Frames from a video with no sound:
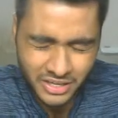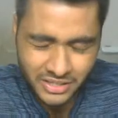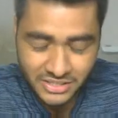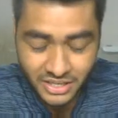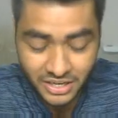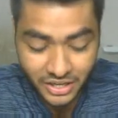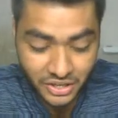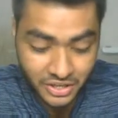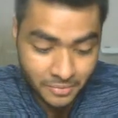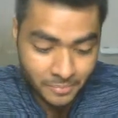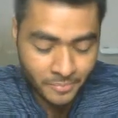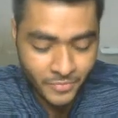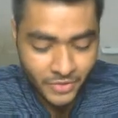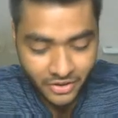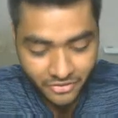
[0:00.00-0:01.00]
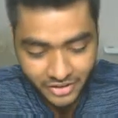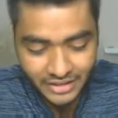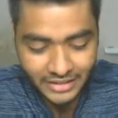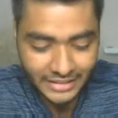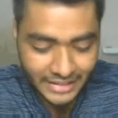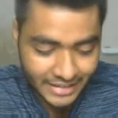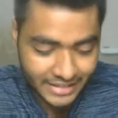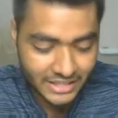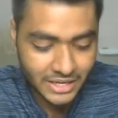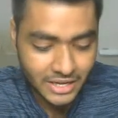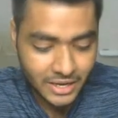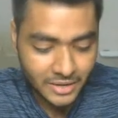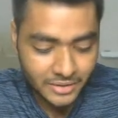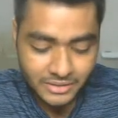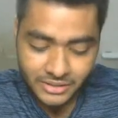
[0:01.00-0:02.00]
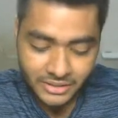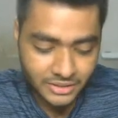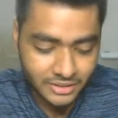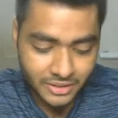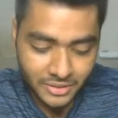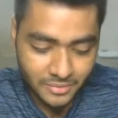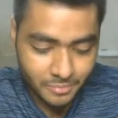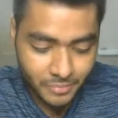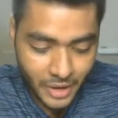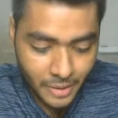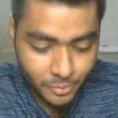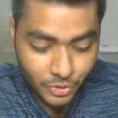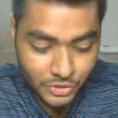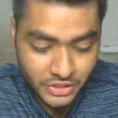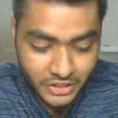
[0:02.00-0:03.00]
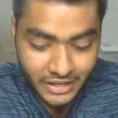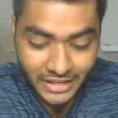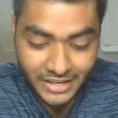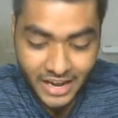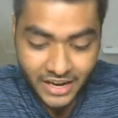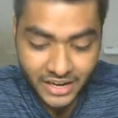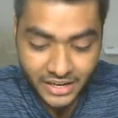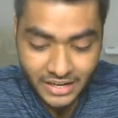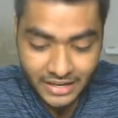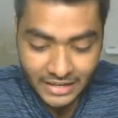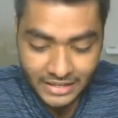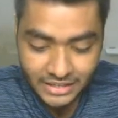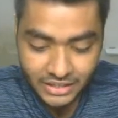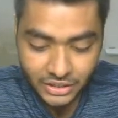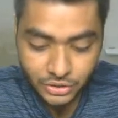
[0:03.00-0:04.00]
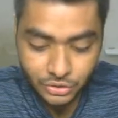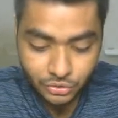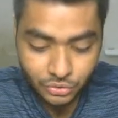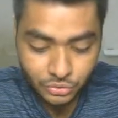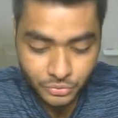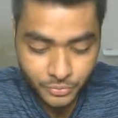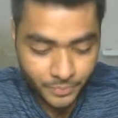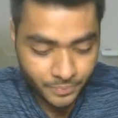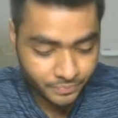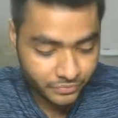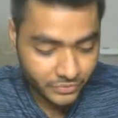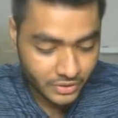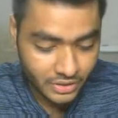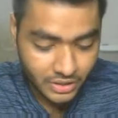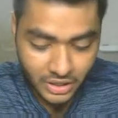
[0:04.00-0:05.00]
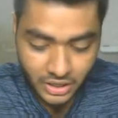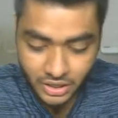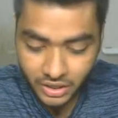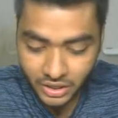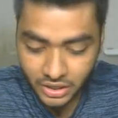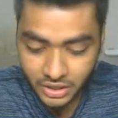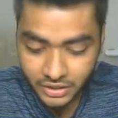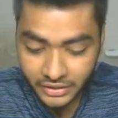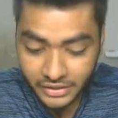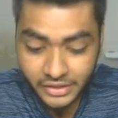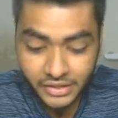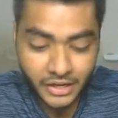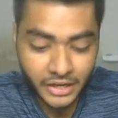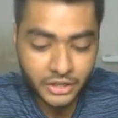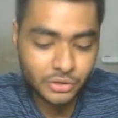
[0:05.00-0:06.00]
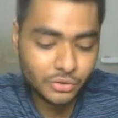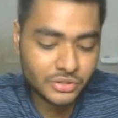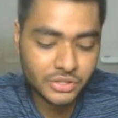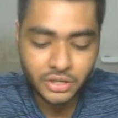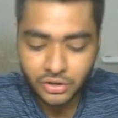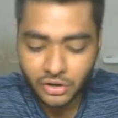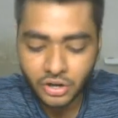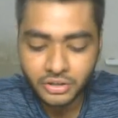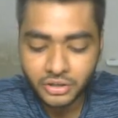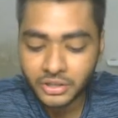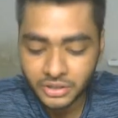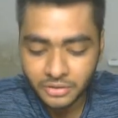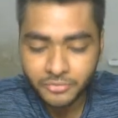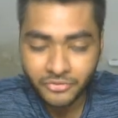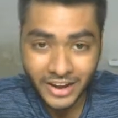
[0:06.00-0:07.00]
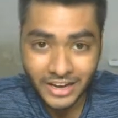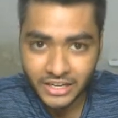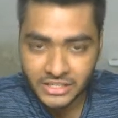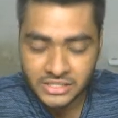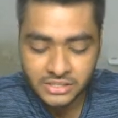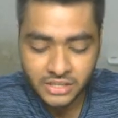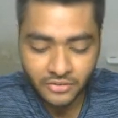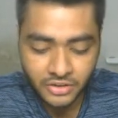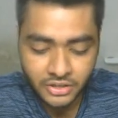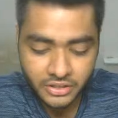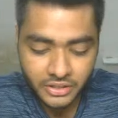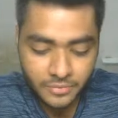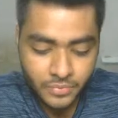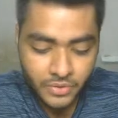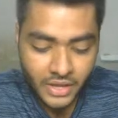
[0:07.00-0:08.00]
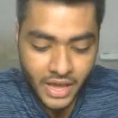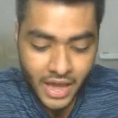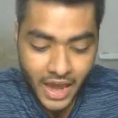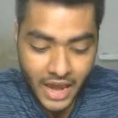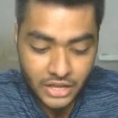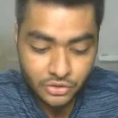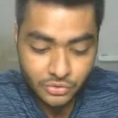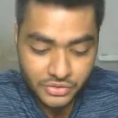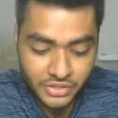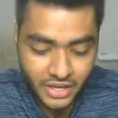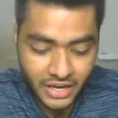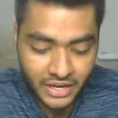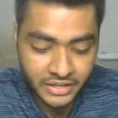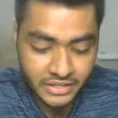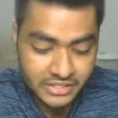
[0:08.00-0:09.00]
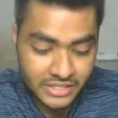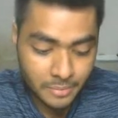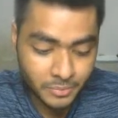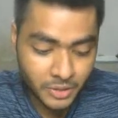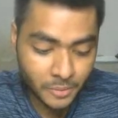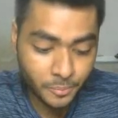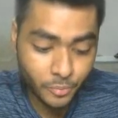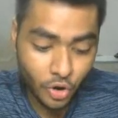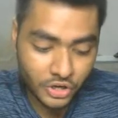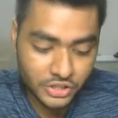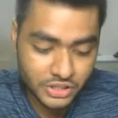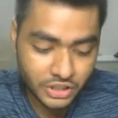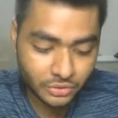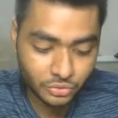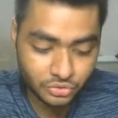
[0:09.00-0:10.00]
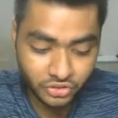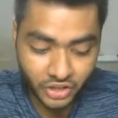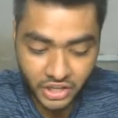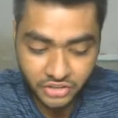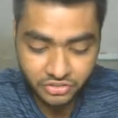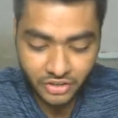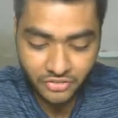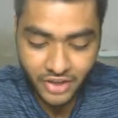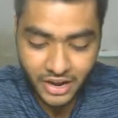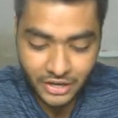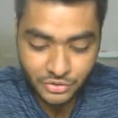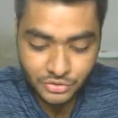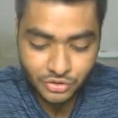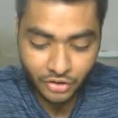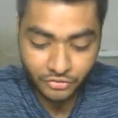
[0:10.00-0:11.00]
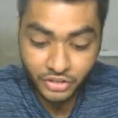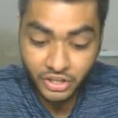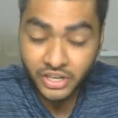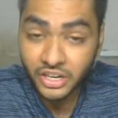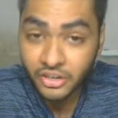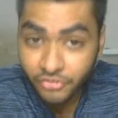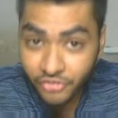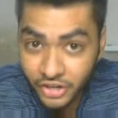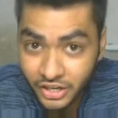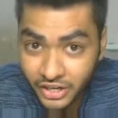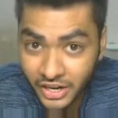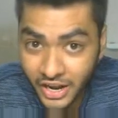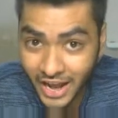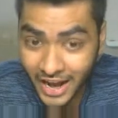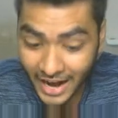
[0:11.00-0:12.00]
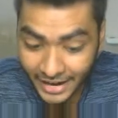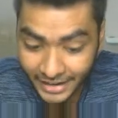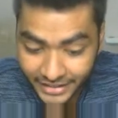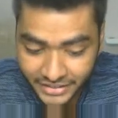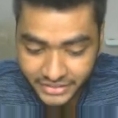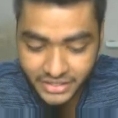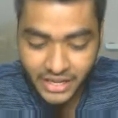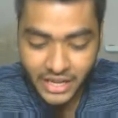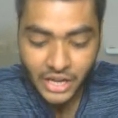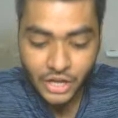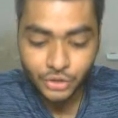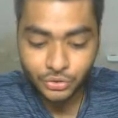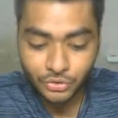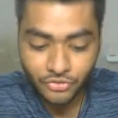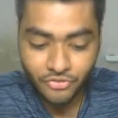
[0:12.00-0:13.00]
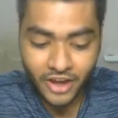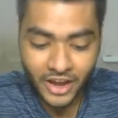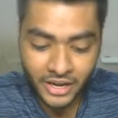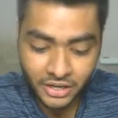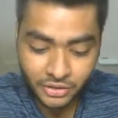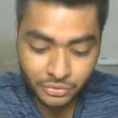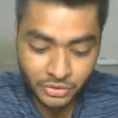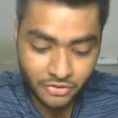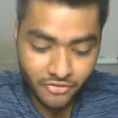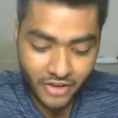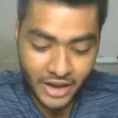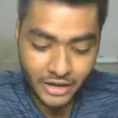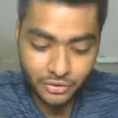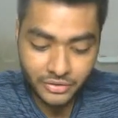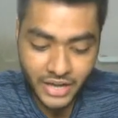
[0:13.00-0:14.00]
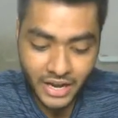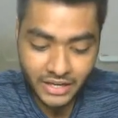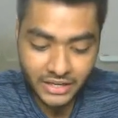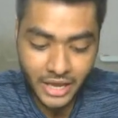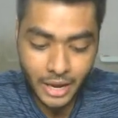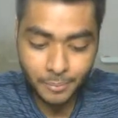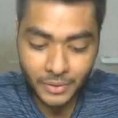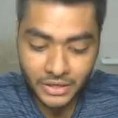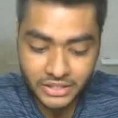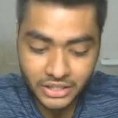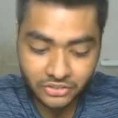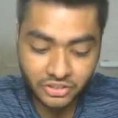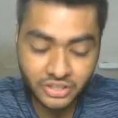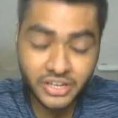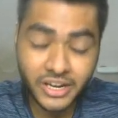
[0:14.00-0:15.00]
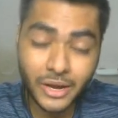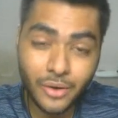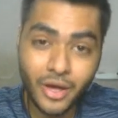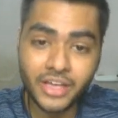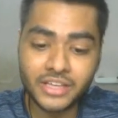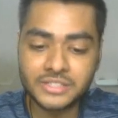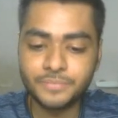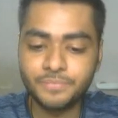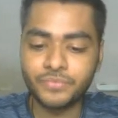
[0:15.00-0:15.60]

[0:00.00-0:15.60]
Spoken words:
circumvented by proceeding directly to create user dot the file it's given here, and using an intercepting proxy to change the values of the referrer header to the value that the application requires.